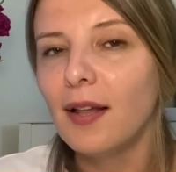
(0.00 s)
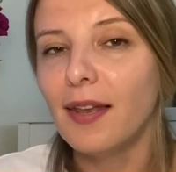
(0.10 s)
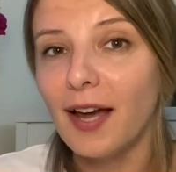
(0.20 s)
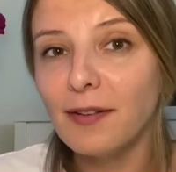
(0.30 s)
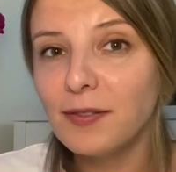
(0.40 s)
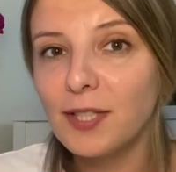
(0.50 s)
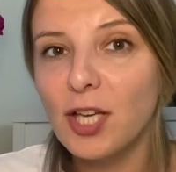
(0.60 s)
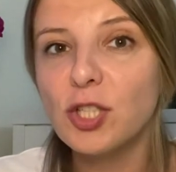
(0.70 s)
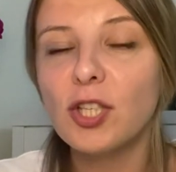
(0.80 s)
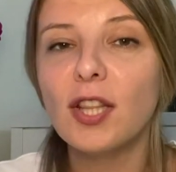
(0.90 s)
live
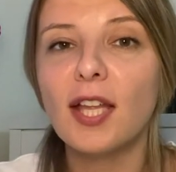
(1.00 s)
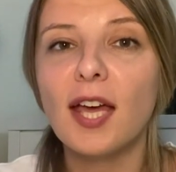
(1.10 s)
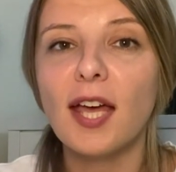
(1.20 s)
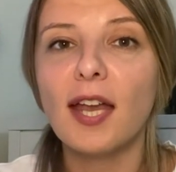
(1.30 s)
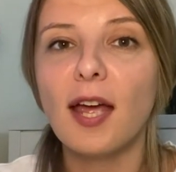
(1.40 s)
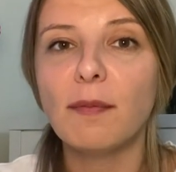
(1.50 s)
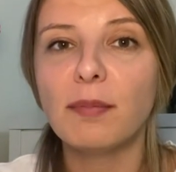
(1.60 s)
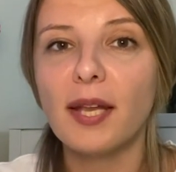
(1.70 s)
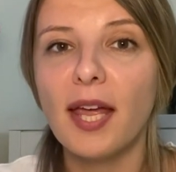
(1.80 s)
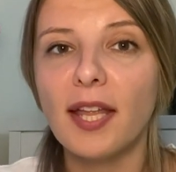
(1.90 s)
session that I
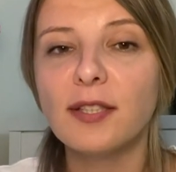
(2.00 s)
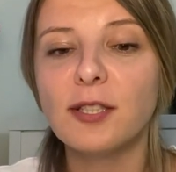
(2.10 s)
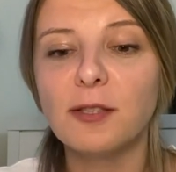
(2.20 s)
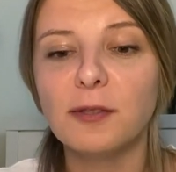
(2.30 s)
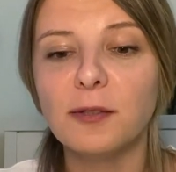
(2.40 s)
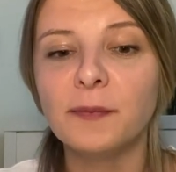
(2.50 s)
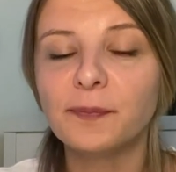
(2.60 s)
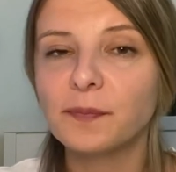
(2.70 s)
plan to